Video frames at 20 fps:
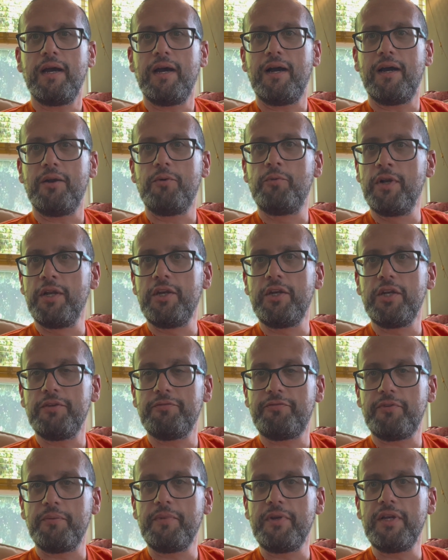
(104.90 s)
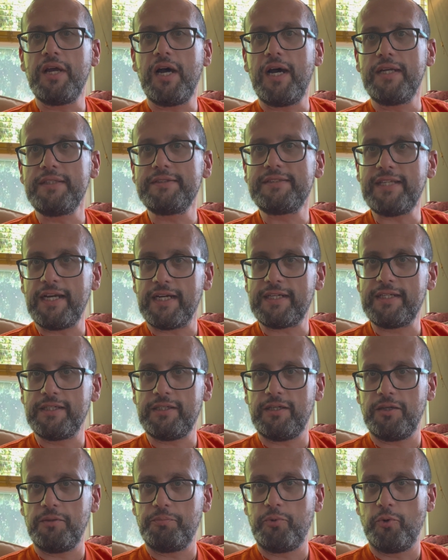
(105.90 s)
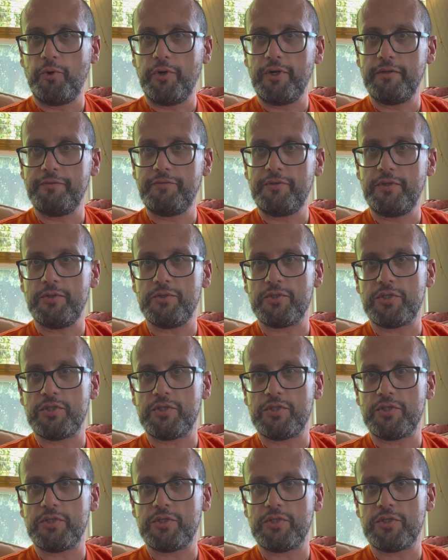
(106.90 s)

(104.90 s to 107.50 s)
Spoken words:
really from non-technical point of view.